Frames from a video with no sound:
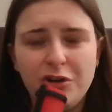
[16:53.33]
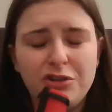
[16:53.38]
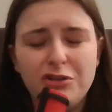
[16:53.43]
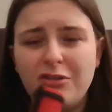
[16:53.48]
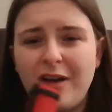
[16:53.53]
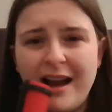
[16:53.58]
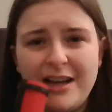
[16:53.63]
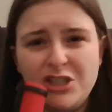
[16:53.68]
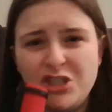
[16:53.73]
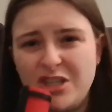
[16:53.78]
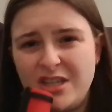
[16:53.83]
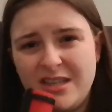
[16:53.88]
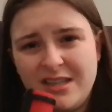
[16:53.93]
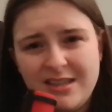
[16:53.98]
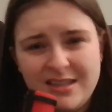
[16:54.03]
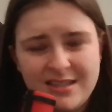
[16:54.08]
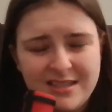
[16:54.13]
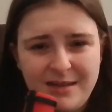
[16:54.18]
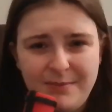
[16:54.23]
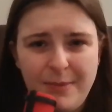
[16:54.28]

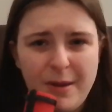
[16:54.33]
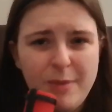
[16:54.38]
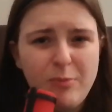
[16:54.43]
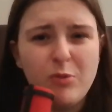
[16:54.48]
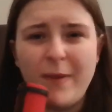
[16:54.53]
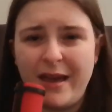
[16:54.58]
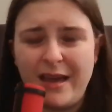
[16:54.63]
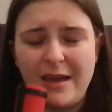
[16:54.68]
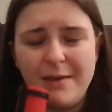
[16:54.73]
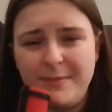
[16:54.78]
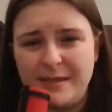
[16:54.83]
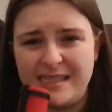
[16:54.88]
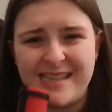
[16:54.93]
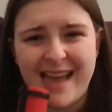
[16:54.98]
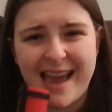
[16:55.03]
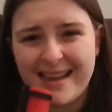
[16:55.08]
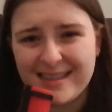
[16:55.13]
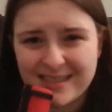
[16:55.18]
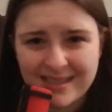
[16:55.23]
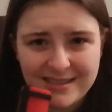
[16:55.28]
Crashes and people making
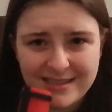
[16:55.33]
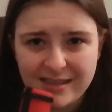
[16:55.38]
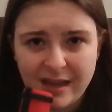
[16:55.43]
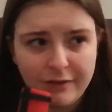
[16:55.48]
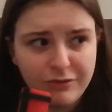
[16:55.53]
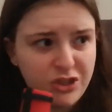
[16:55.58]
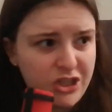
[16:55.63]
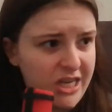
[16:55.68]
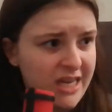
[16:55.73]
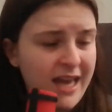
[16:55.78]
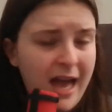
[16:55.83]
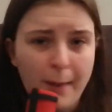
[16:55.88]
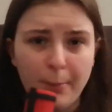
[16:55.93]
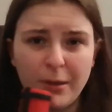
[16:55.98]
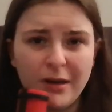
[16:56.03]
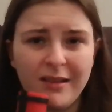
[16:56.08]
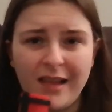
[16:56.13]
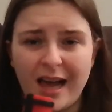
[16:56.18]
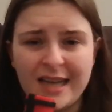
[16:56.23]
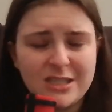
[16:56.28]
mistakes and stuff. She
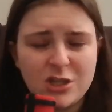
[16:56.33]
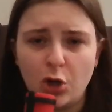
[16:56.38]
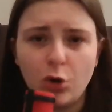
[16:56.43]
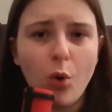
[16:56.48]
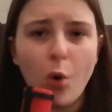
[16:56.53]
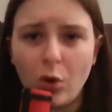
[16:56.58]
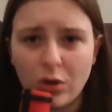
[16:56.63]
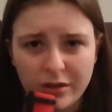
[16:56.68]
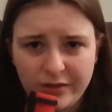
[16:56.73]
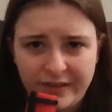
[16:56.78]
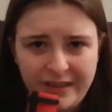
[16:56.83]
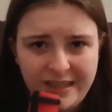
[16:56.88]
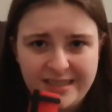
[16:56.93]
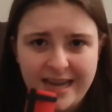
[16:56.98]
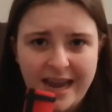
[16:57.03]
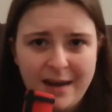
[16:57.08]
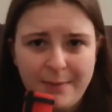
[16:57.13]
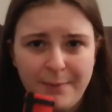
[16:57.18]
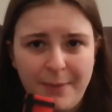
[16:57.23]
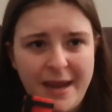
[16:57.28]
capitalized on all of it
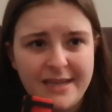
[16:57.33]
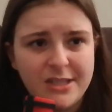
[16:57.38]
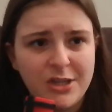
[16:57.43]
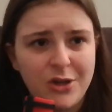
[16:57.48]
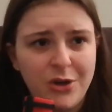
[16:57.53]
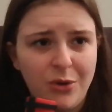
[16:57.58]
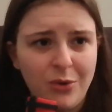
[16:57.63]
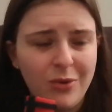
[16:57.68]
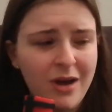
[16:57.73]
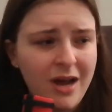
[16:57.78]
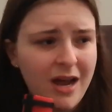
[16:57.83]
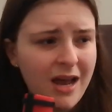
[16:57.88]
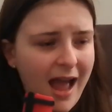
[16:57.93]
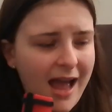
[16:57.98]
to NP2.